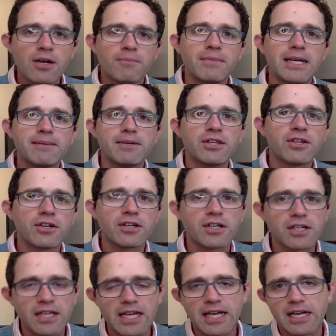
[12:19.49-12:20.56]
Maybe they're a
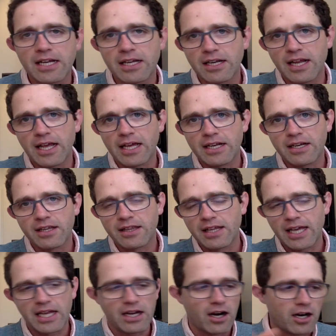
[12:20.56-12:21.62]
good candidate and
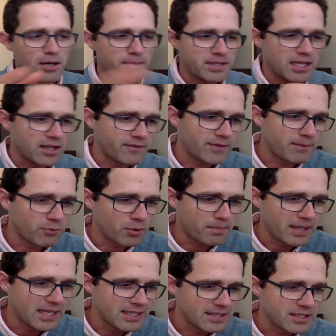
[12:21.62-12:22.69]
they are a patellofemoral
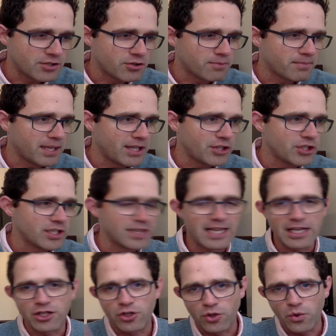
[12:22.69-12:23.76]
pain syndrome patient
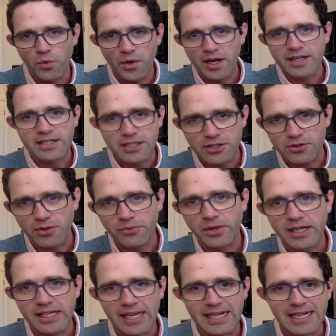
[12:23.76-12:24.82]
that you want to do a
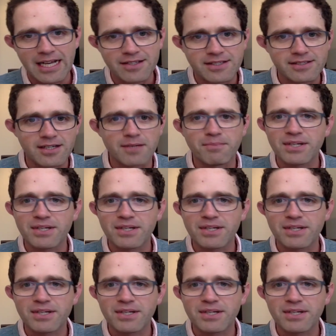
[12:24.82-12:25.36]
running gait analysis on,